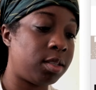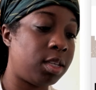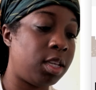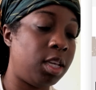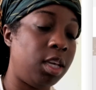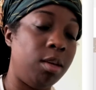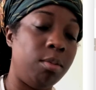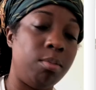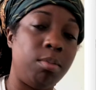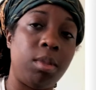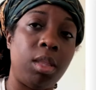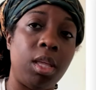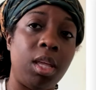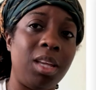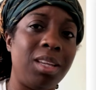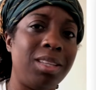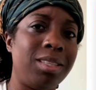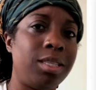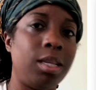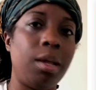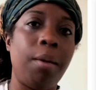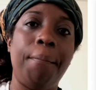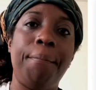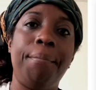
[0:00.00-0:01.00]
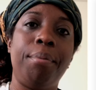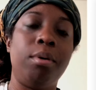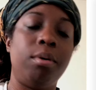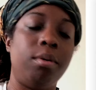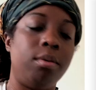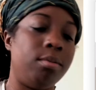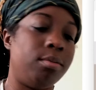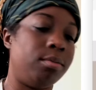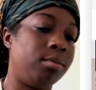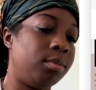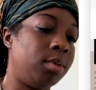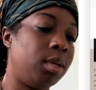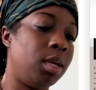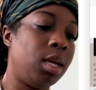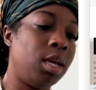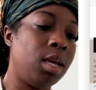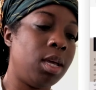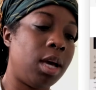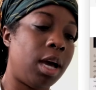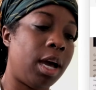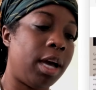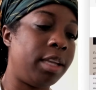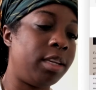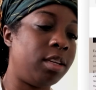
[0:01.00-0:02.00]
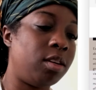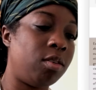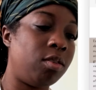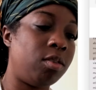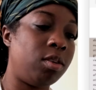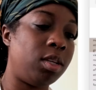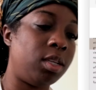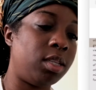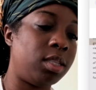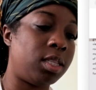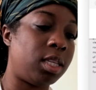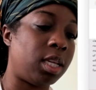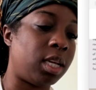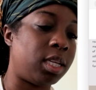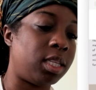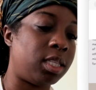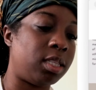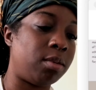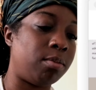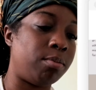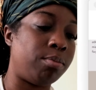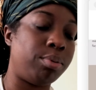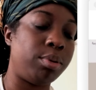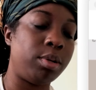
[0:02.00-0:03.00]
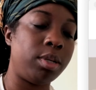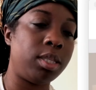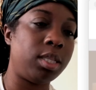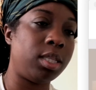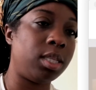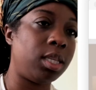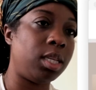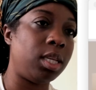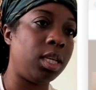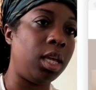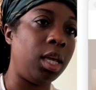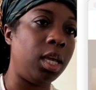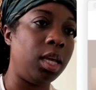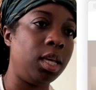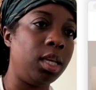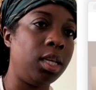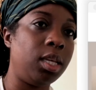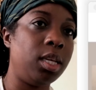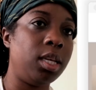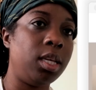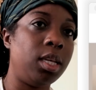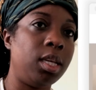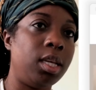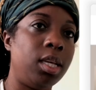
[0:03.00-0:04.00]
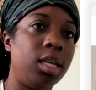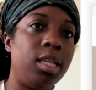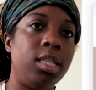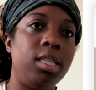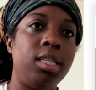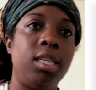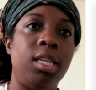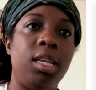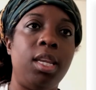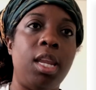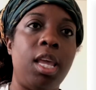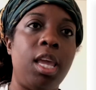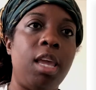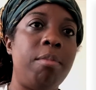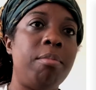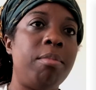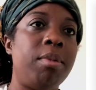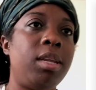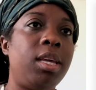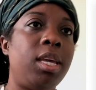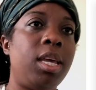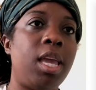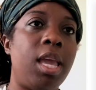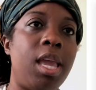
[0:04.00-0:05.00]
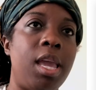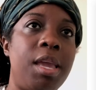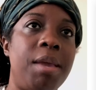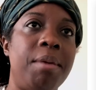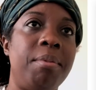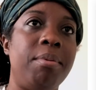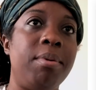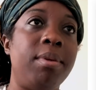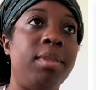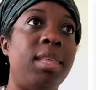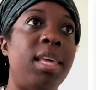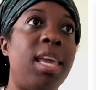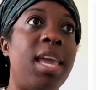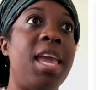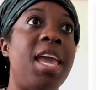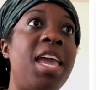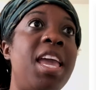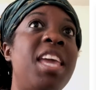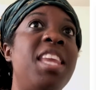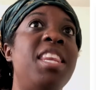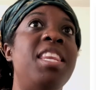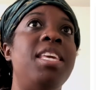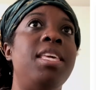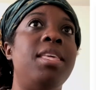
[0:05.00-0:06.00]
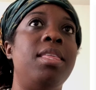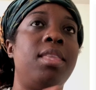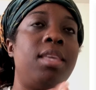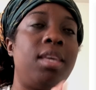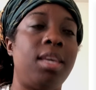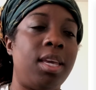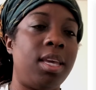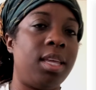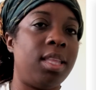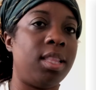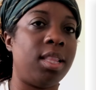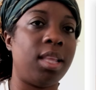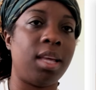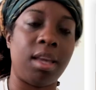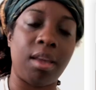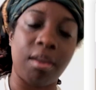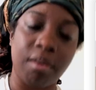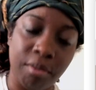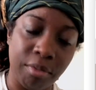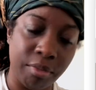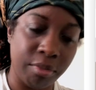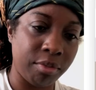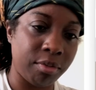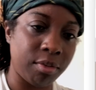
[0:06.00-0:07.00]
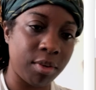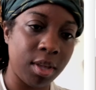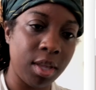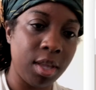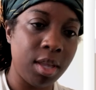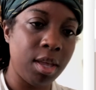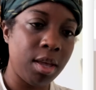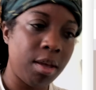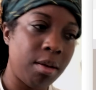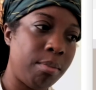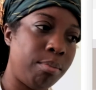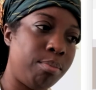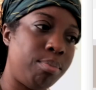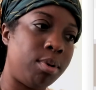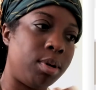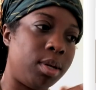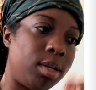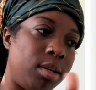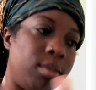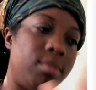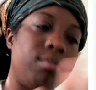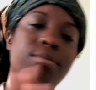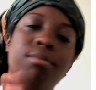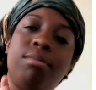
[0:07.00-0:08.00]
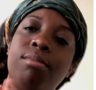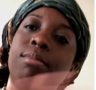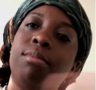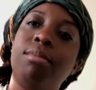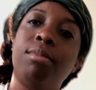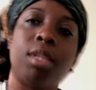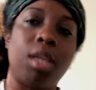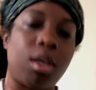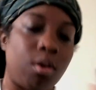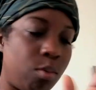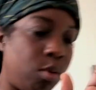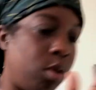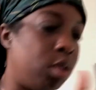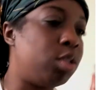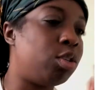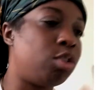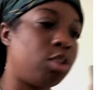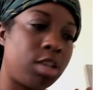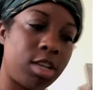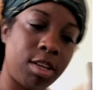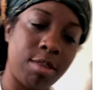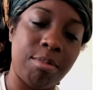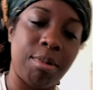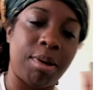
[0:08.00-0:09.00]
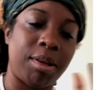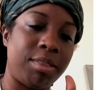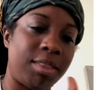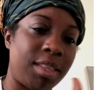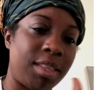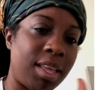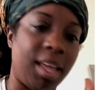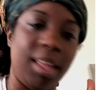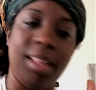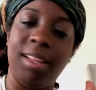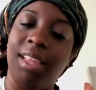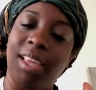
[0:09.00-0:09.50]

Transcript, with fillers: keep things simple. I noticed that simplicity is the name of the game with anything in life, but we'll talk about that